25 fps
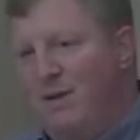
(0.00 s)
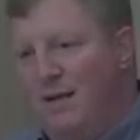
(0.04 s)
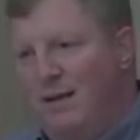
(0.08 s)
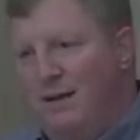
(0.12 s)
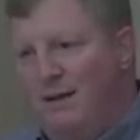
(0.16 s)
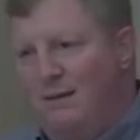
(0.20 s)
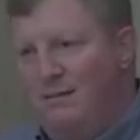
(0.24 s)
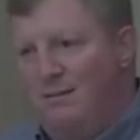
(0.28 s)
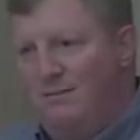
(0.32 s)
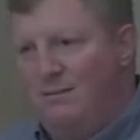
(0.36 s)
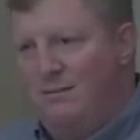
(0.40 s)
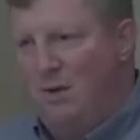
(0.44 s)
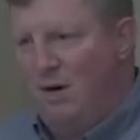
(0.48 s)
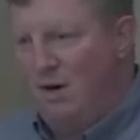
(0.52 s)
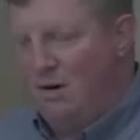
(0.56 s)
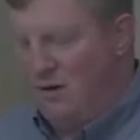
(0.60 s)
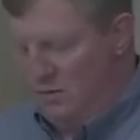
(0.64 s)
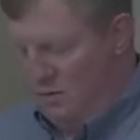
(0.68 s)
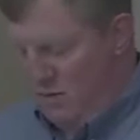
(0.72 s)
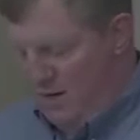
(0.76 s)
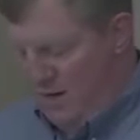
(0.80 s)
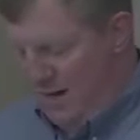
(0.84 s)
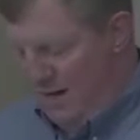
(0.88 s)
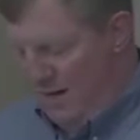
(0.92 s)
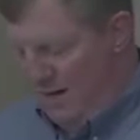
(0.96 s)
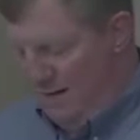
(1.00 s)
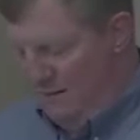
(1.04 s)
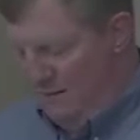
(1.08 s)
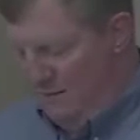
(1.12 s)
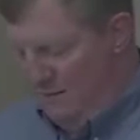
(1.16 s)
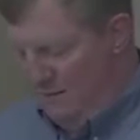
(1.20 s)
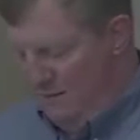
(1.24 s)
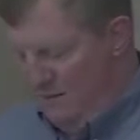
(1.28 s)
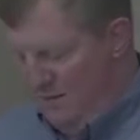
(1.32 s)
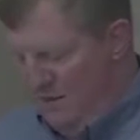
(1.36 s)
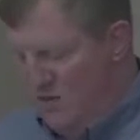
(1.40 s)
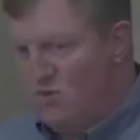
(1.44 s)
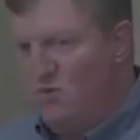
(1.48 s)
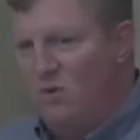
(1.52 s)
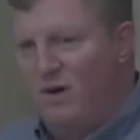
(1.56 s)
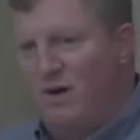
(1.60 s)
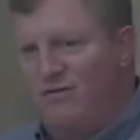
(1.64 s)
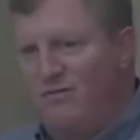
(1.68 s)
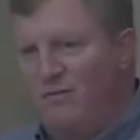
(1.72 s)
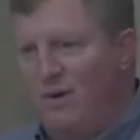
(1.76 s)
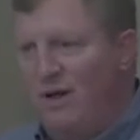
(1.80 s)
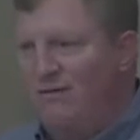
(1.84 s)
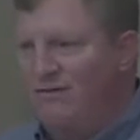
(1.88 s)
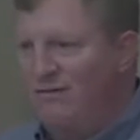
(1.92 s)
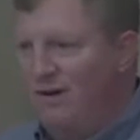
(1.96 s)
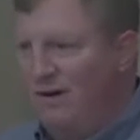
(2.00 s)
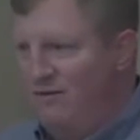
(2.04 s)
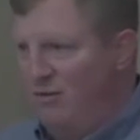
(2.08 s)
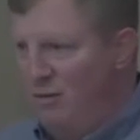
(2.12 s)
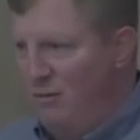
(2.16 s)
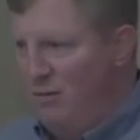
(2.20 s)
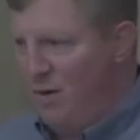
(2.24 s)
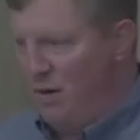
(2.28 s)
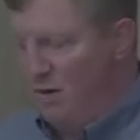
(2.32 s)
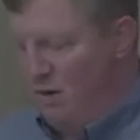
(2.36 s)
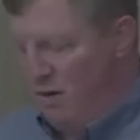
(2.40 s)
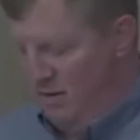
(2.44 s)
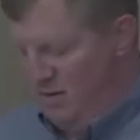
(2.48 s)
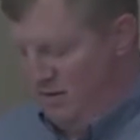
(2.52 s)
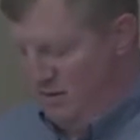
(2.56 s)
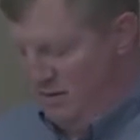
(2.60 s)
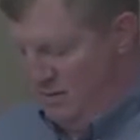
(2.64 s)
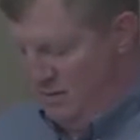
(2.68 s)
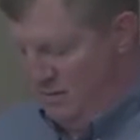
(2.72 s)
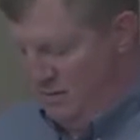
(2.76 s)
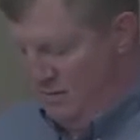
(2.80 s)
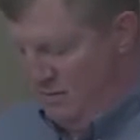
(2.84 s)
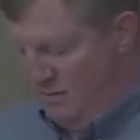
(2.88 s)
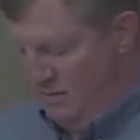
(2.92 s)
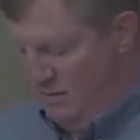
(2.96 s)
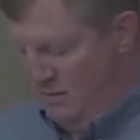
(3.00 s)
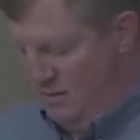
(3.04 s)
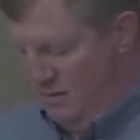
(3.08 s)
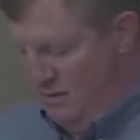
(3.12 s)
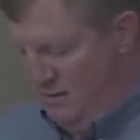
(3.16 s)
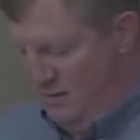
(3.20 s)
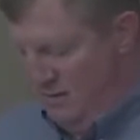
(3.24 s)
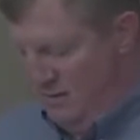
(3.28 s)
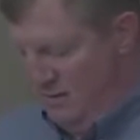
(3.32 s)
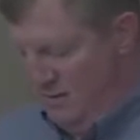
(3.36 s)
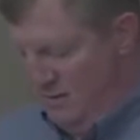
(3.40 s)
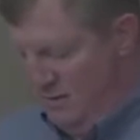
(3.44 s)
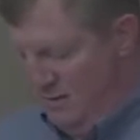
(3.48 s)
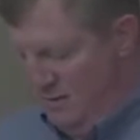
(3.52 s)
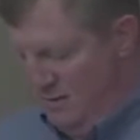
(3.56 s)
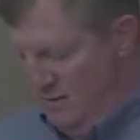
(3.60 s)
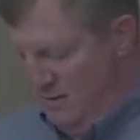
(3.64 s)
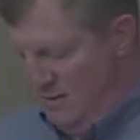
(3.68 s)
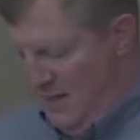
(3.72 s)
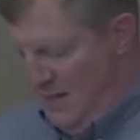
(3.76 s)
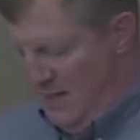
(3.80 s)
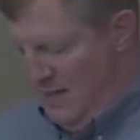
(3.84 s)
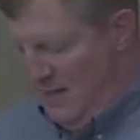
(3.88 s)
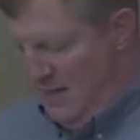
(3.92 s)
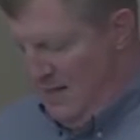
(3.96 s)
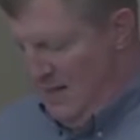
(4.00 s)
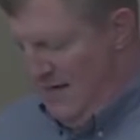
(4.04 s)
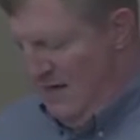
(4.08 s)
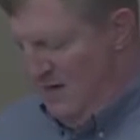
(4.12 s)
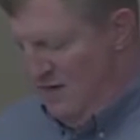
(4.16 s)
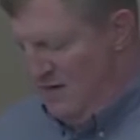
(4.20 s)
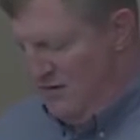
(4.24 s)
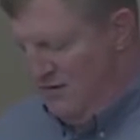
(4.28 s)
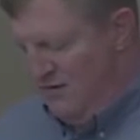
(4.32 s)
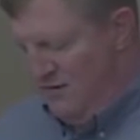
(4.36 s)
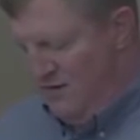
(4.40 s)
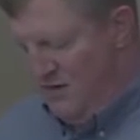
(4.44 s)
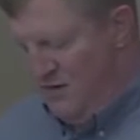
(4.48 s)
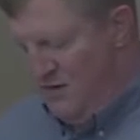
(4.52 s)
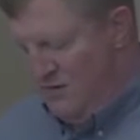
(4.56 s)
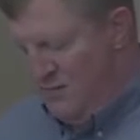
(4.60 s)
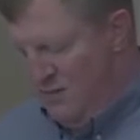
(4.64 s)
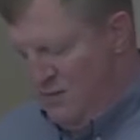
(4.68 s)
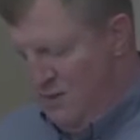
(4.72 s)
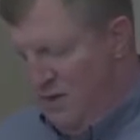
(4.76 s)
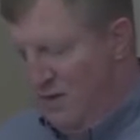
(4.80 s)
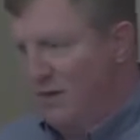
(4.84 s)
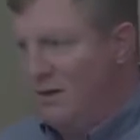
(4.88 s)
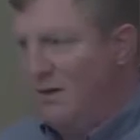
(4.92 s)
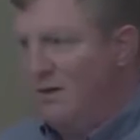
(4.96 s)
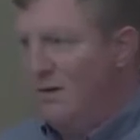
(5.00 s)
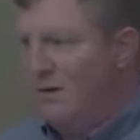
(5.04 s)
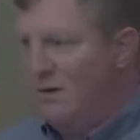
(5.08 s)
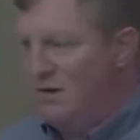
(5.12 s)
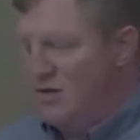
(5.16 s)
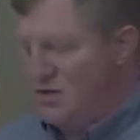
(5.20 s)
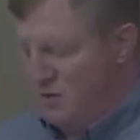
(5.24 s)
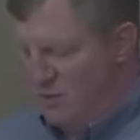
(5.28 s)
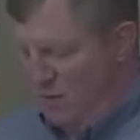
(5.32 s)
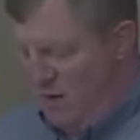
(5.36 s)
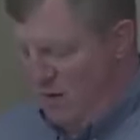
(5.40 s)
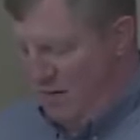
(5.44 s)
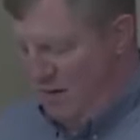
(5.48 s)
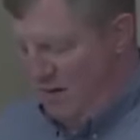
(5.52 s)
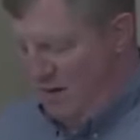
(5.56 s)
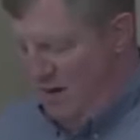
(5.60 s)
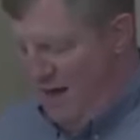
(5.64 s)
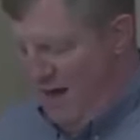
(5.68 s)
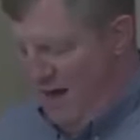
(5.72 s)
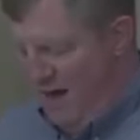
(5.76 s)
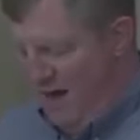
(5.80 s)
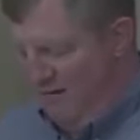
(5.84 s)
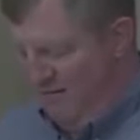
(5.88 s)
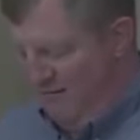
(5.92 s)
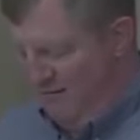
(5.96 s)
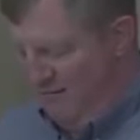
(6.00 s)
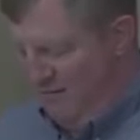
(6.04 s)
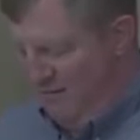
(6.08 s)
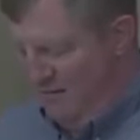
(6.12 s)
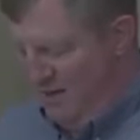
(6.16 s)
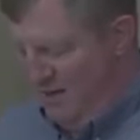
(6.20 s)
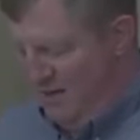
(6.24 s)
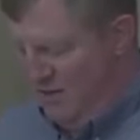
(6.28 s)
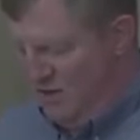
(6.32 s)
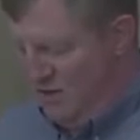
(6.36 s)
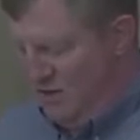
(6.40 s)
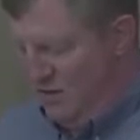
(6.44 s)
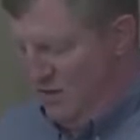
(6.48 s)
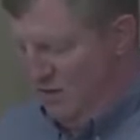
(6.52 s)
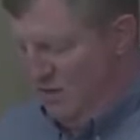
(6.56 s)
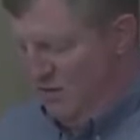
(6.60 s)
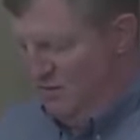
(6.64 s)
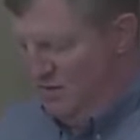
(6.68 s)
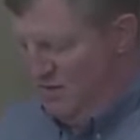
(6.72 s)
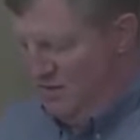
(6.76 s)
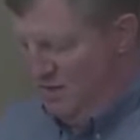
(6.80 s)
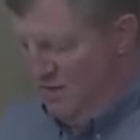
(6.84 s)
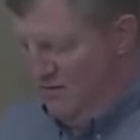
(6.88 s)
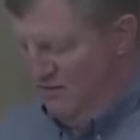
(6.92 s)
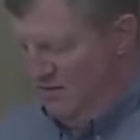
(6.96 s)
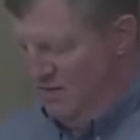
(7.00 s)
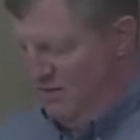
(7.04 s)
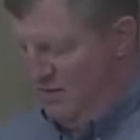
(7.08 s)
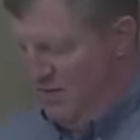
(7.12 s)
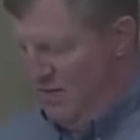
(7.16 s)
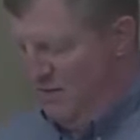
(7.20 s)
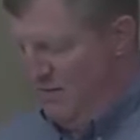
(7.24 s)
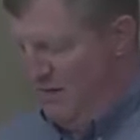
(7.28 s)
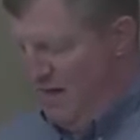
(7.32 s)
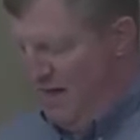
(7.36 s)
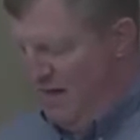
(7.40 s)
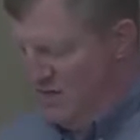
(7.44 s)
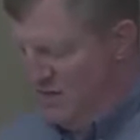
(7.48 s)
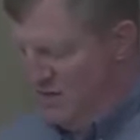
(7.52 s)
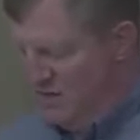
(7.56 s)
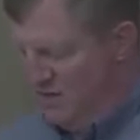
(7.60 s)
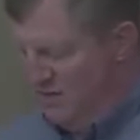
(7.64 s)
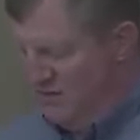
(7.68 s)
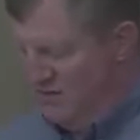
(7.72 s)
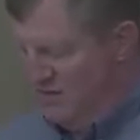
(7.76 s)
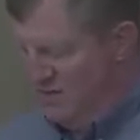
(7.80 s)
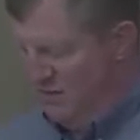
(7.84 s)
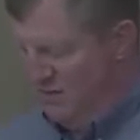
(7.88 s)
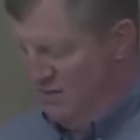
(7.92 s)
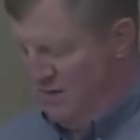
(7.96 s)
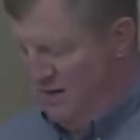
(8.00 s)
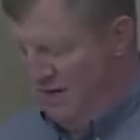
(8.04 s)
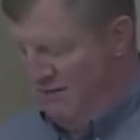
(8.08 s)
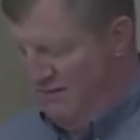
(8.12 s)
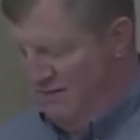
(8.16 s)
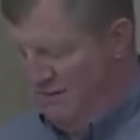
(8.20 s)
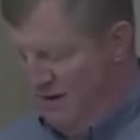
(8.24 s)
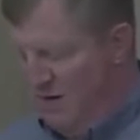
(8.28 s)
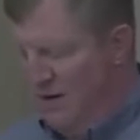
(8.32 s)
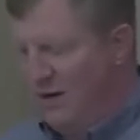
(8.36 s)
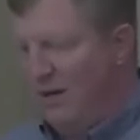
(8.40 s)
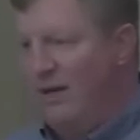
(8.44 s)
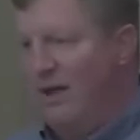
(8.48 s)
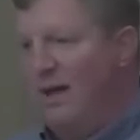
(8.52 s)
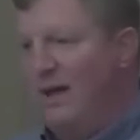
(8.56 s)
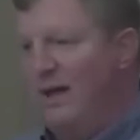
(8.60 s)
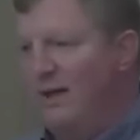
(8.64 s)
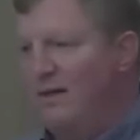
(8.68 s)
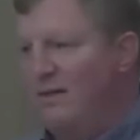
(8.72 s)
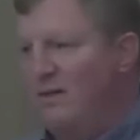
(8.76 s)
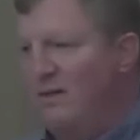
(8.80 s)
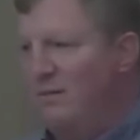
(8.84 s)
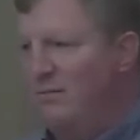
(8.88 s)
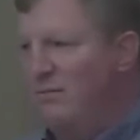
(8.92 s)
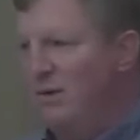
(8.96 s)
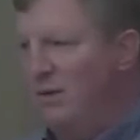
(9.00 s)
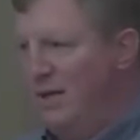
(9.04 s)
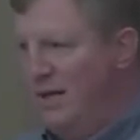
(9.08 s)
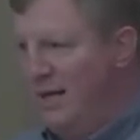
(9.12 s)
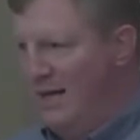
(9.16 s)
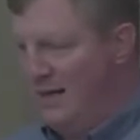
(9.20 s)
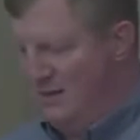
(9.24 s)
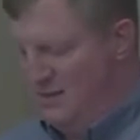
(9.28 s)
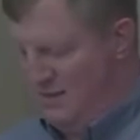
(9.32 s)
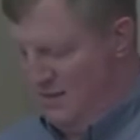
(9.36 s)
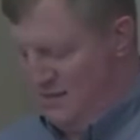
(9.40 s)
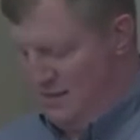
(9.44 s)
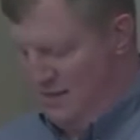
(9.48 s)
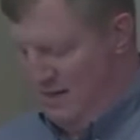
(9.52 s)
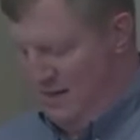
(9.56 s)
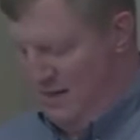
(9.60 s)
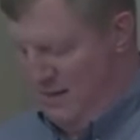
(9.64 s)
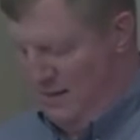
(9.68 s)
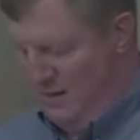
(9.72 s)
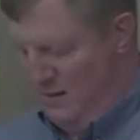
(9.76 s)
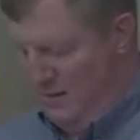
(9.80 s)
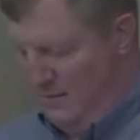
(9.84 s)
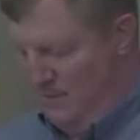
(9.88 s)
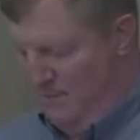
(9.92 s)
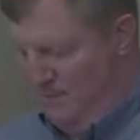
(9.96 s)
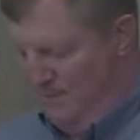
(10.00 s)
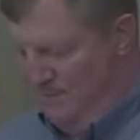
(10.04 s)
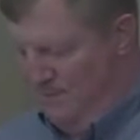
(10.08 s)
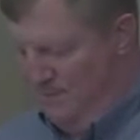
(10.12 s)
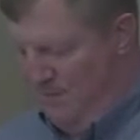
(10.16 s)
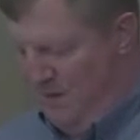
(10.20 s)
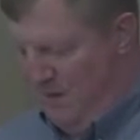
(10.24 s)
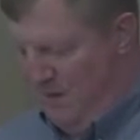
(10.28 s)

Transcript: mean, Marc Rahe is one of my favorite poets. In his first book, The Smaller Half, he showed himself to be a master of something very like the plain style.